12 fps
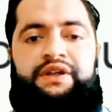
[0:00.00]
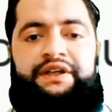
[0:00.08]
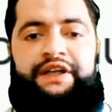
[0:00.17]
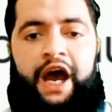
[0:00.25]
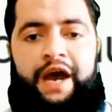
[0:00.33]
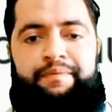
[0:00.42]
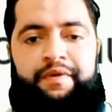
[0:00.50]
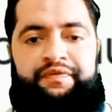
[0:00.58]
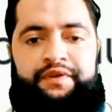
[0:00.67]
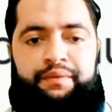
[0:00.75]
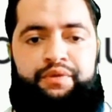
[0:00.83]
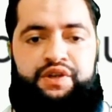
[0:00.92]
the type of
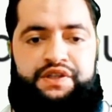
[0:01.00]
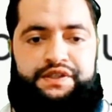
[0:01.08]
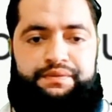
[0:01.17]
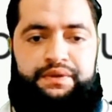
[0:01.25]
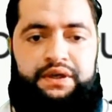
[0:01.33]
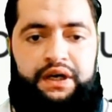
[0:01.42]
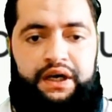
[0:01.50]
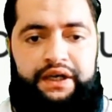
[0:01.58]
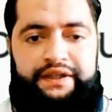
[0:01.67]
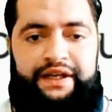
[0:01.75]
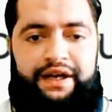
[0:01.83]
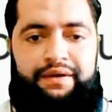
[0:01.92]
communism.
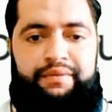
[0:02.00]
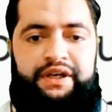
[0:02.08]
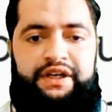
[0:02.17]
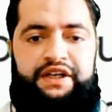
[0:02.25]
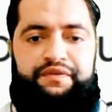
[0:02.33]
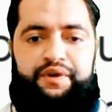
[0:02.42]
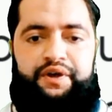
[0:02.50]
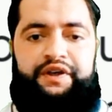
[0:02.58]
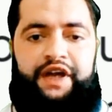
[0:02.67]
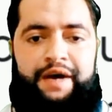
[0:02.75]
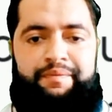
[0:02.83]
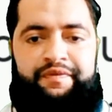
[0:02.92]
There are many different
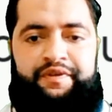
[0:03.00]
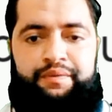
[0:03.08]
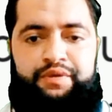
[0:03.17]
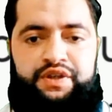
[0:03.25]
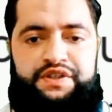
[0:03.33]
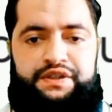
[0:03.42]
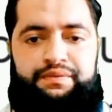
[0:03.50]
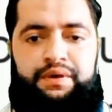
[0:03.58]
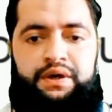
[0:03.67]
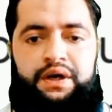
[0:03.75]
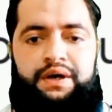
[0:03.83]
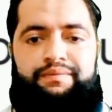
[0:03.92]
types of communism,
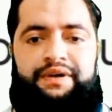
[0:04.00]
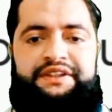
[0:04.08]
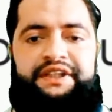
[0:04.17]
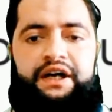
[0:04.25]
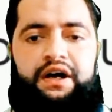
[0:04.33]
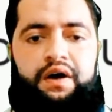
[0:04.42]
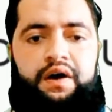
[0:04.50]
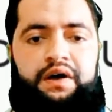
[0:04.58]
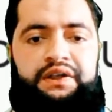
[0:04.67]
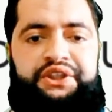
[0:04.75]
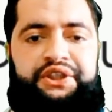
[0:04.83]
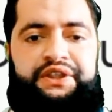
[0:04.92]
but they all
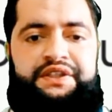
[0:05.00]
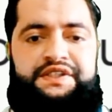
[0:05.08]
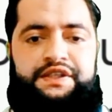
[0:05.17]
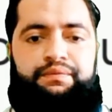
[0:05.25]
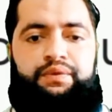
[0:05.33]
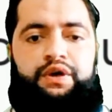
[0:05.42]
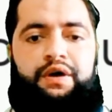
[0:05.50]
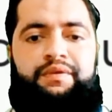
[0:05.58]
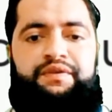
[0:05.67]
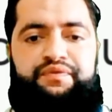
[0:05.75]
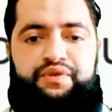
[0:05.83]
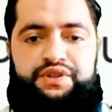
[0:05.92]
share some
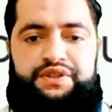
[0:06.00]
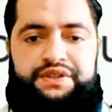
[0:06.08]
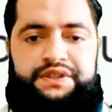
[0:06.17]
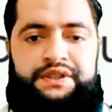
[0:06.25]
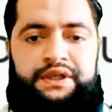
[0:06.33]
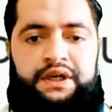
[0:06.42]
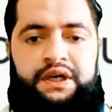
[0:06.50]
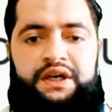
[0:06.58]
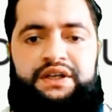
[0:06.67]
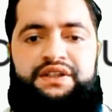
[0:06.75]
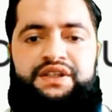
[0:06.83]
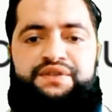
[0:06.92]
common features.
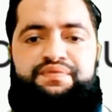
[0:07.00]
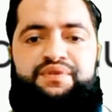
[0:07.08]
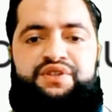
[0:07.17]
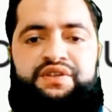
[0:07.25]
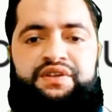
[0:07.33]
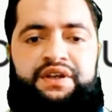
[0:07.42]
These features